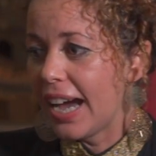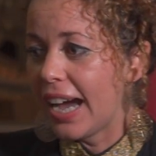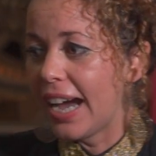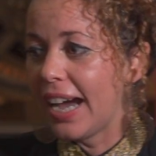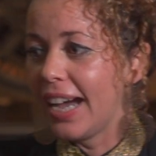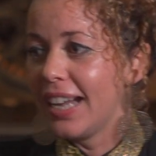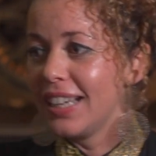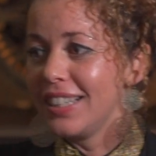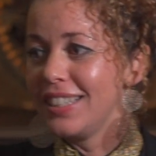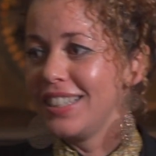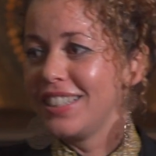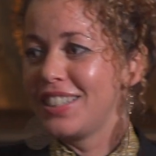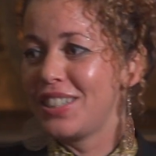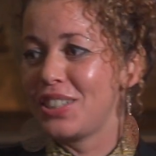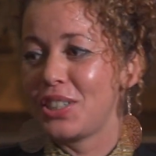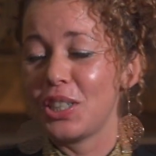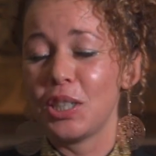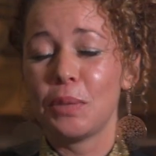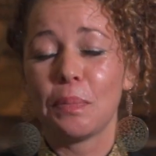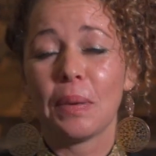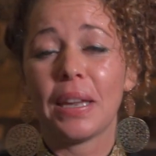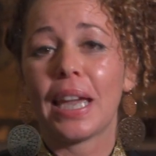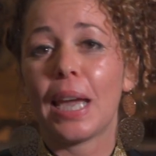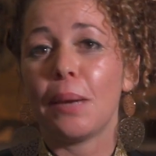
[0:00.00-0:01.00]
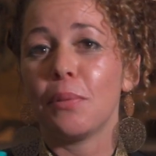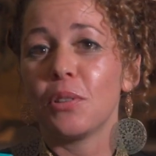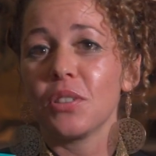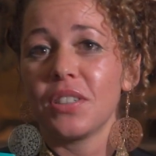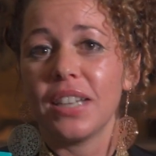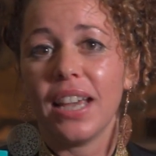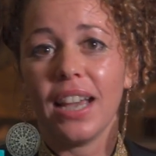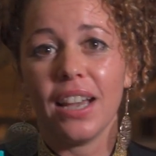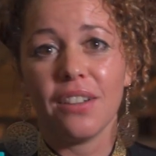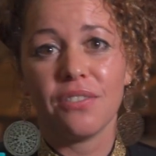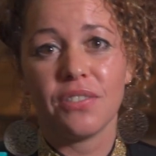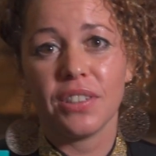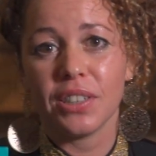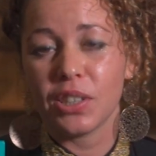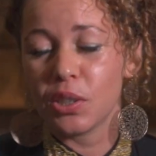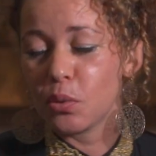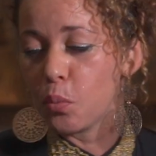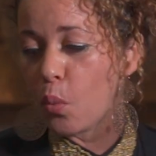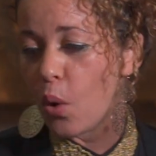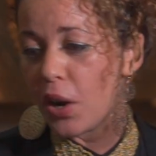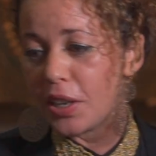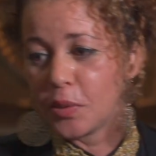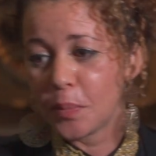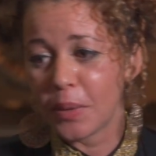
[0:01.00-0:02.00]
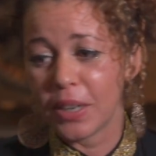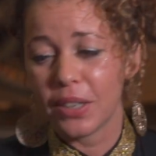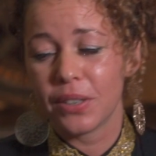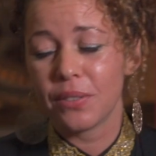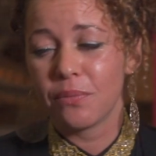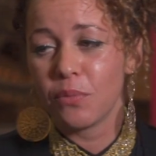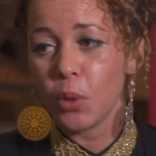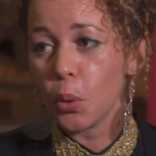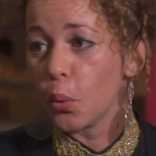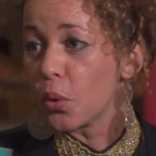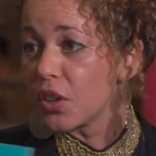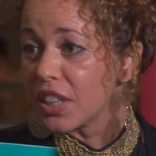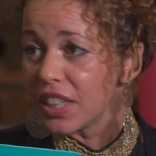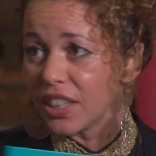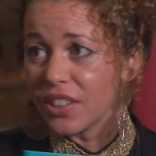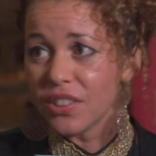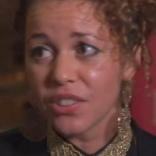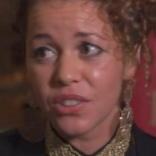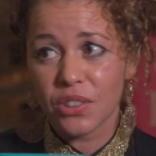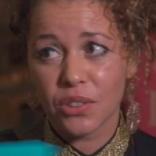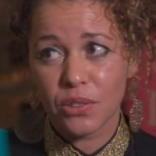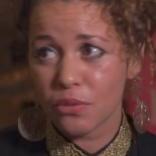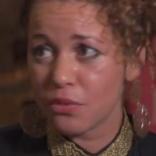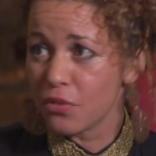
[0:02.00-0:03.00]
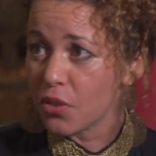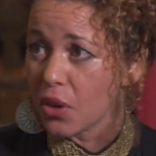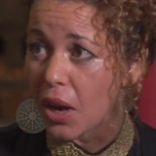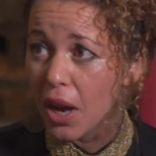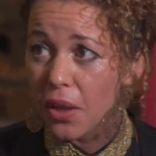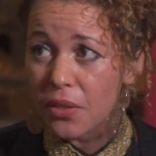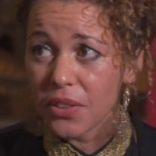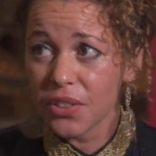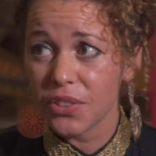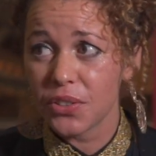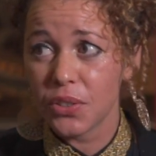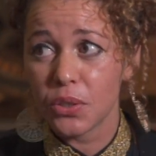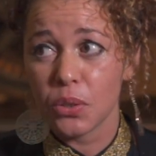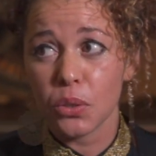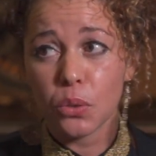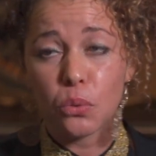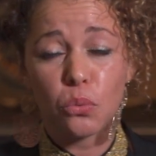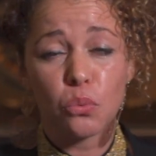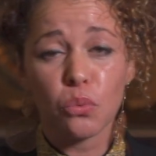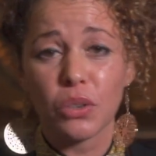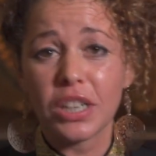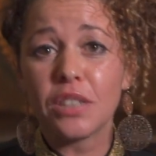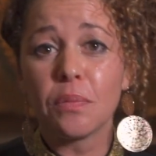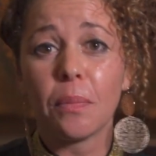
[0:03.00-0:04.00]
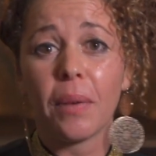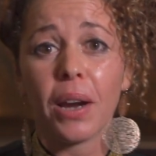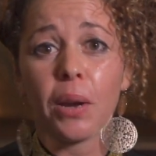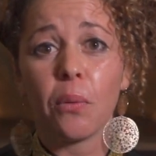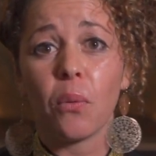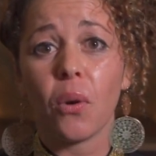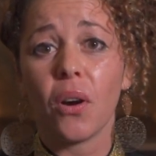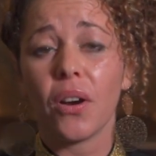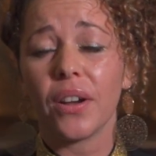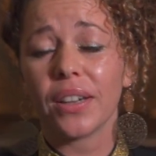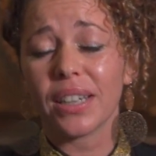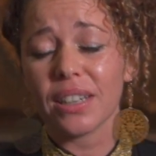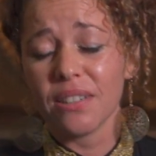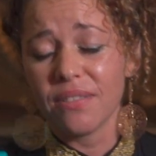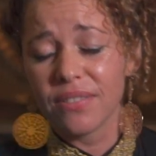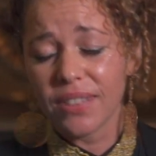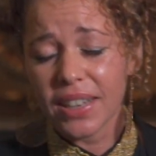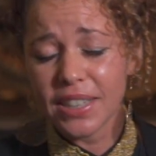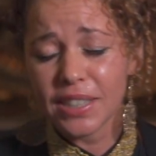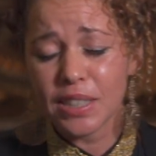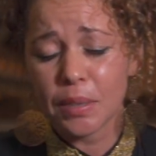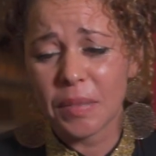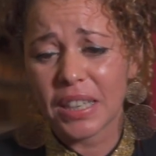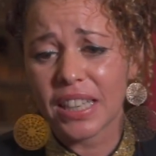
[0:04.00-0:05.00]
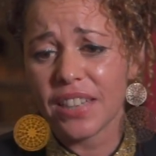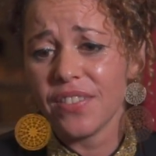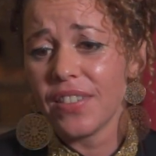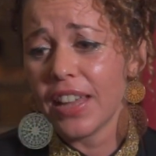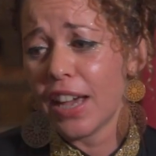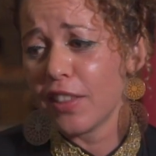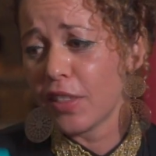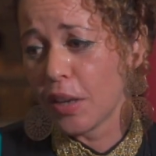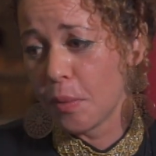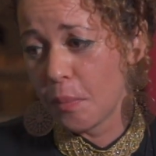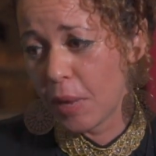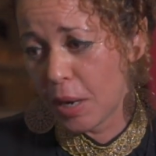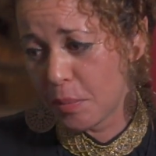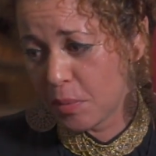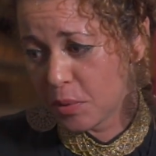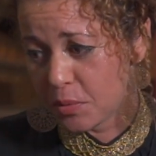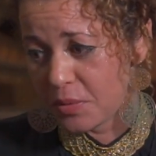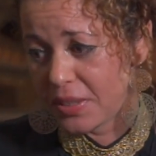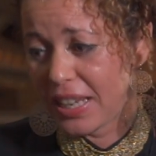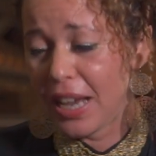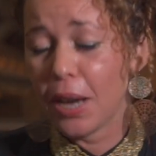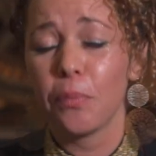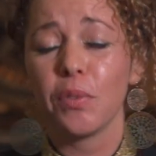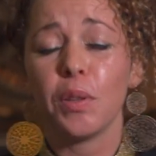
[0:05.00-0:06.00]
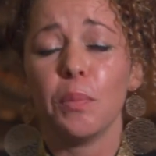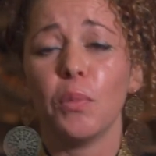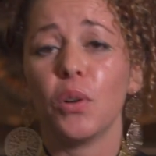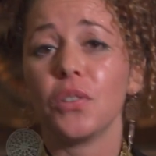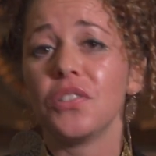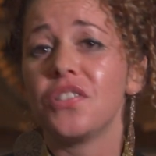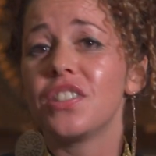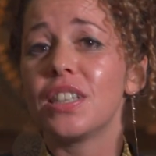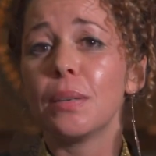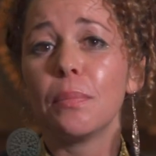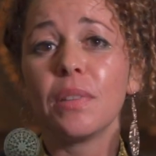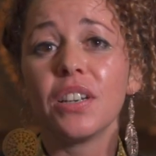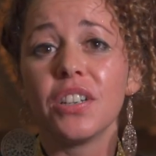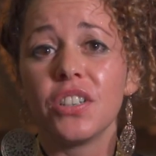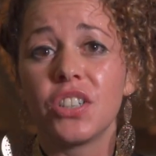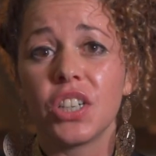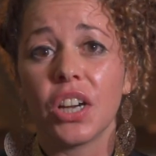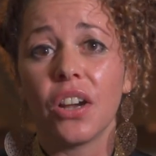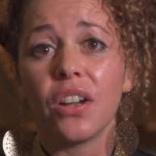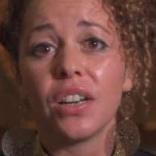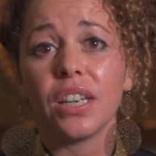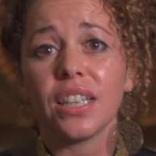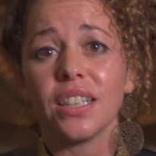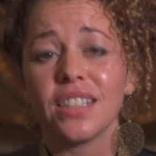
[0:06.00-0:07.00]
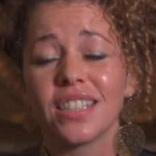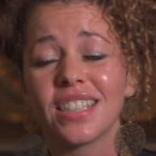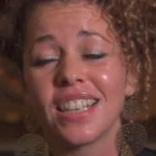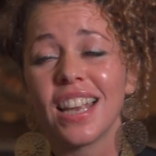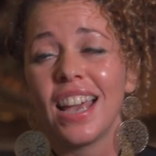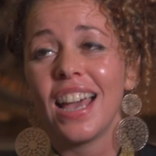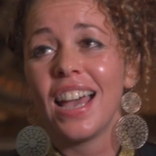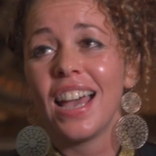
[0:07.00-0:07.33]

And just being able to have this widespread audience for others to read my work and find something in that that might be able to help them on similar journeys.